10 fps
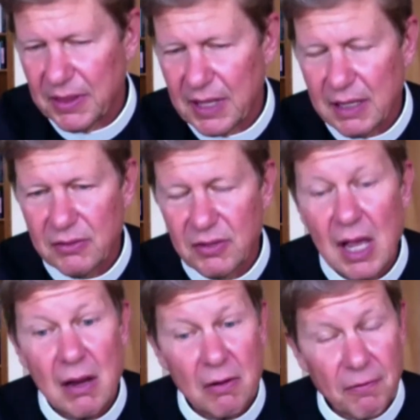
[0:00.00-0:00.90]
That is
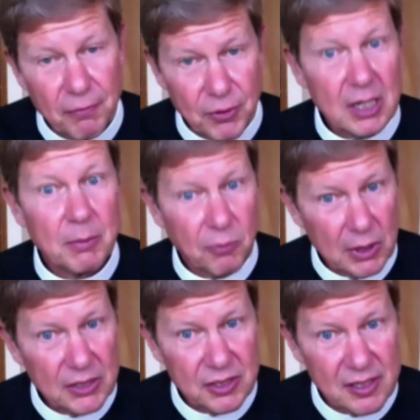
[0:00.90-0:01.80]
freedom of
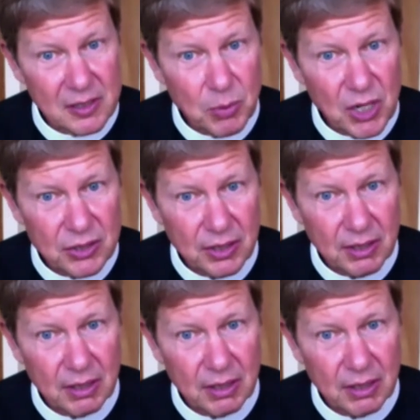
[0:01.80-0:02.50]
religious expression.